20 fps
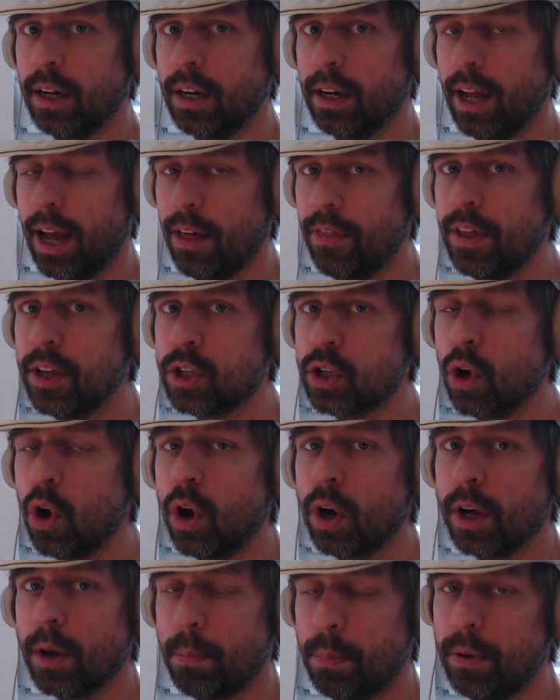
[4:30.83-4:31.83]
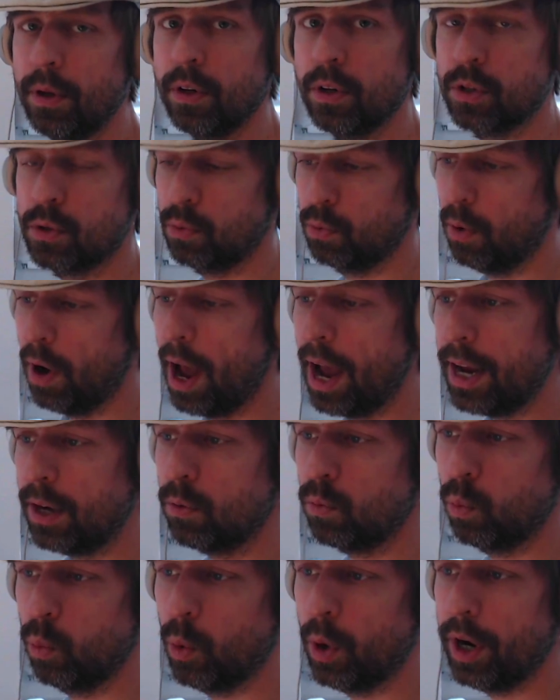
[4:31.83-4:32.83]
And this hook appears right
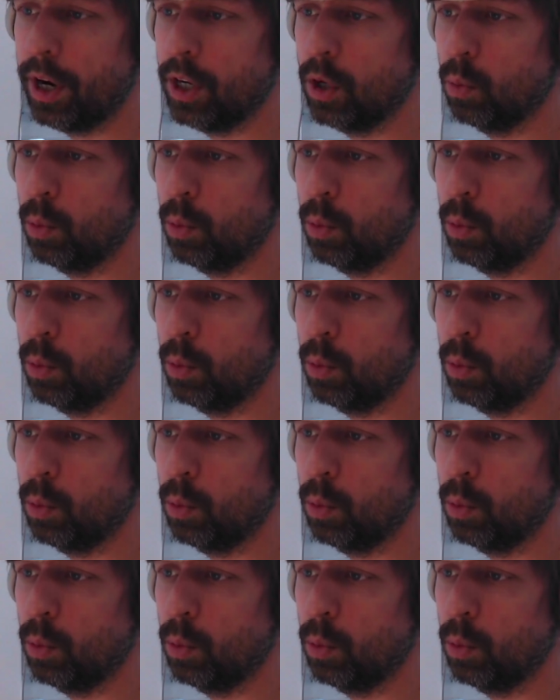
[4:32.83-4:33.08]
where you